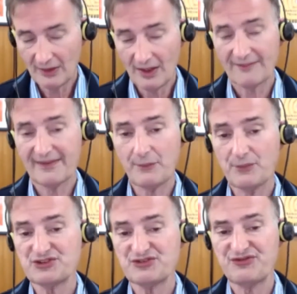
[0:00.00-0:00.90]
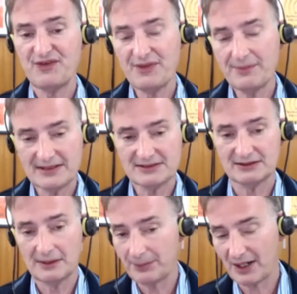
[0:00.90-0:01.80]
That was
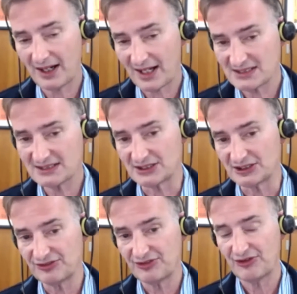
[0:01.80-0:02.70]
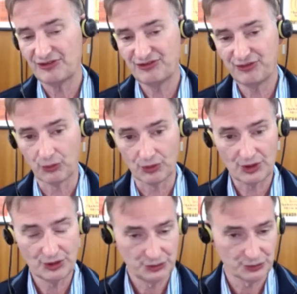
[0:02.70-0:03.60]
fundamentally positive
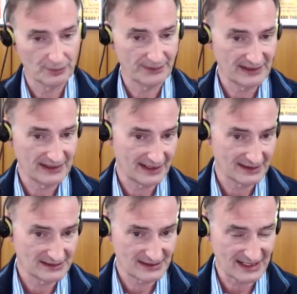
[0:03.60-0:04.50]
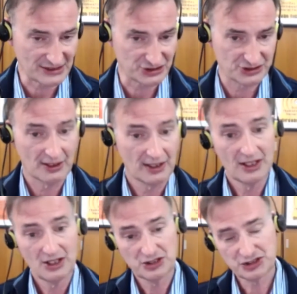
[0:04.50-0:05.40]
for Europe and the United States.
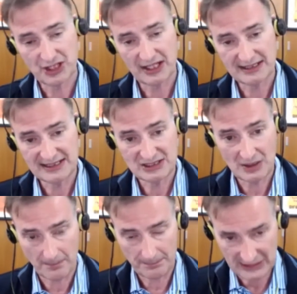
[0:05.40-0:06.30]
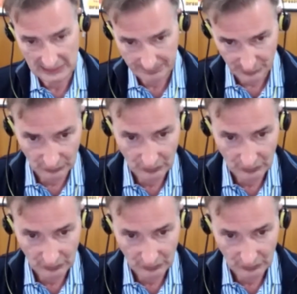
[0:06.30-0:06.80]
Chinese people,